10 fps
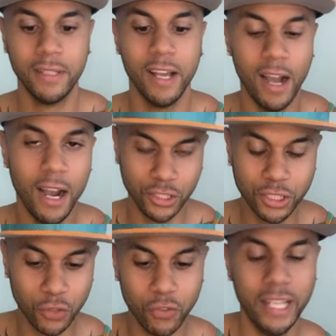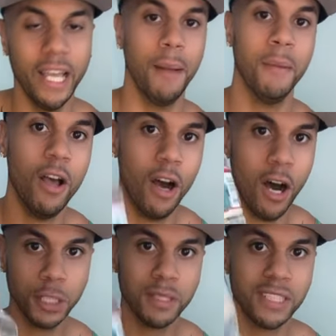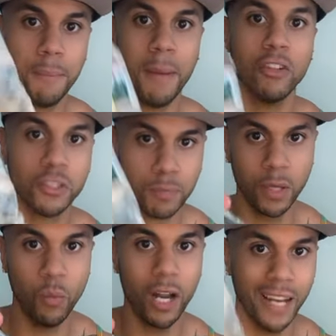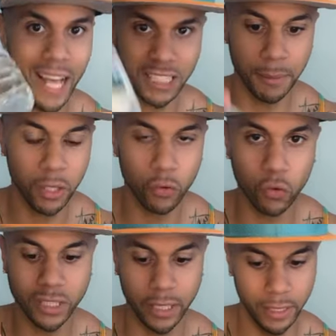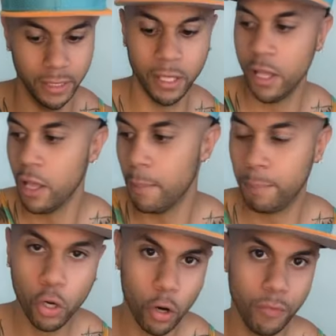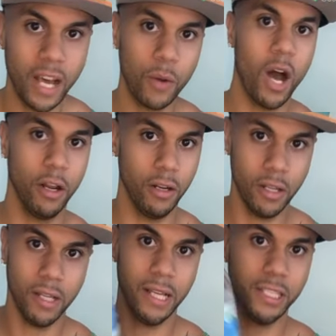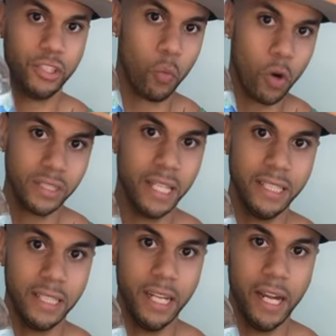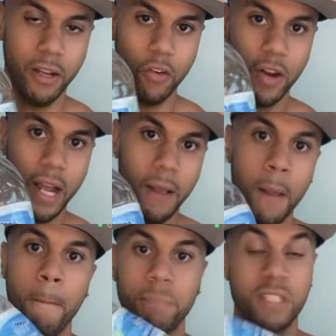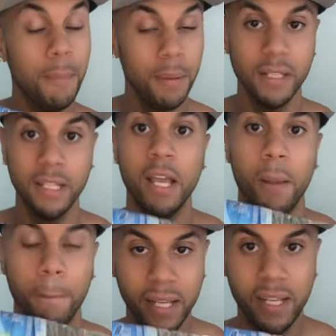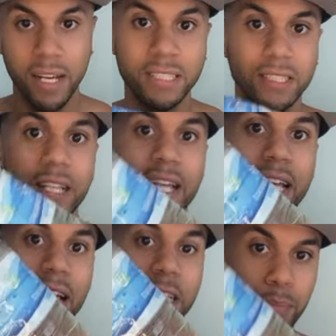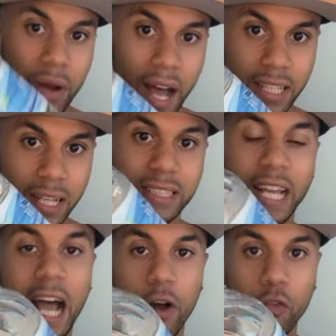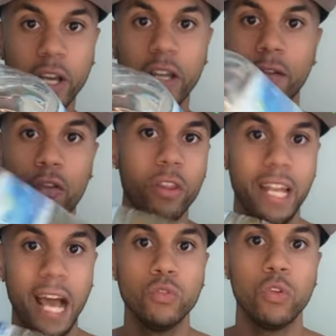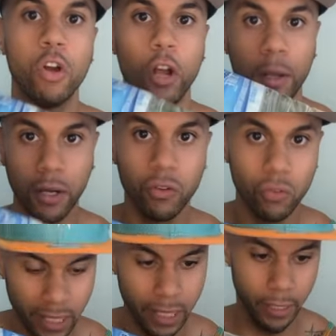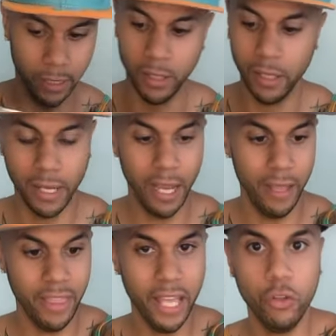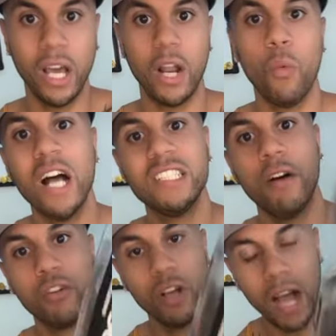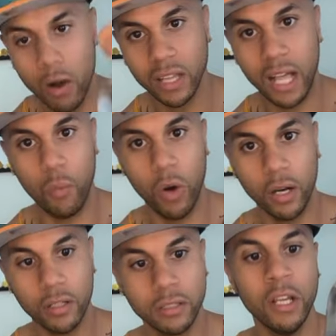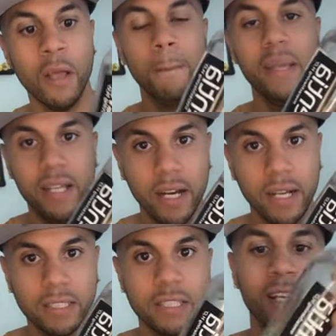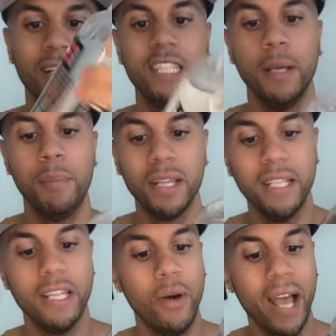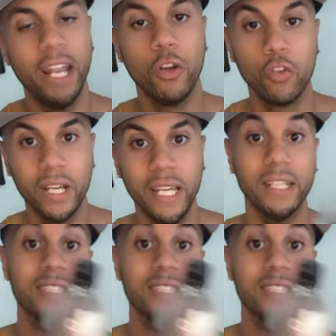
All right, just to recap. 100% mountain spring water, it has the minerals in it. Purified water is your worst case scenario, right? Typically, because it's processed, they got rid of all the natural occurring minerals in it. And then you gotta watch out for your alkaline waters, because typically they'll add ingredients.